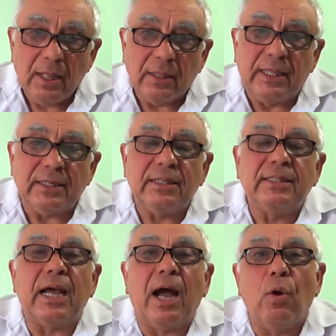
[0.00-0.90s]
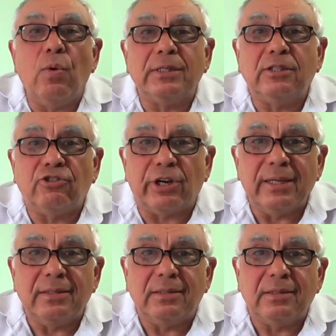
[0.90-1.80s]
This is our
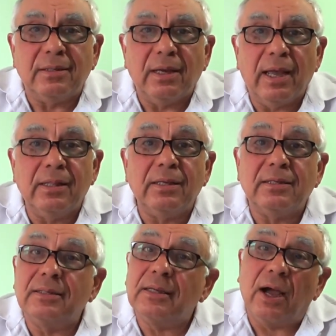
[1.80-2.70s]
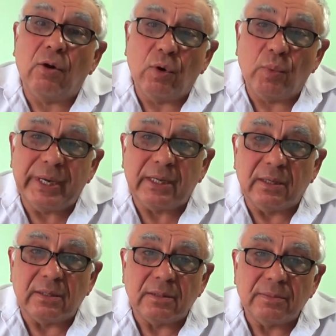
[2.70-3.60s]
strength and this is our
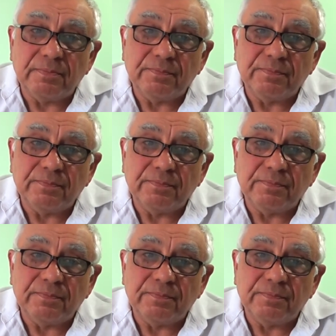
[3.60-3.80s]
weakness.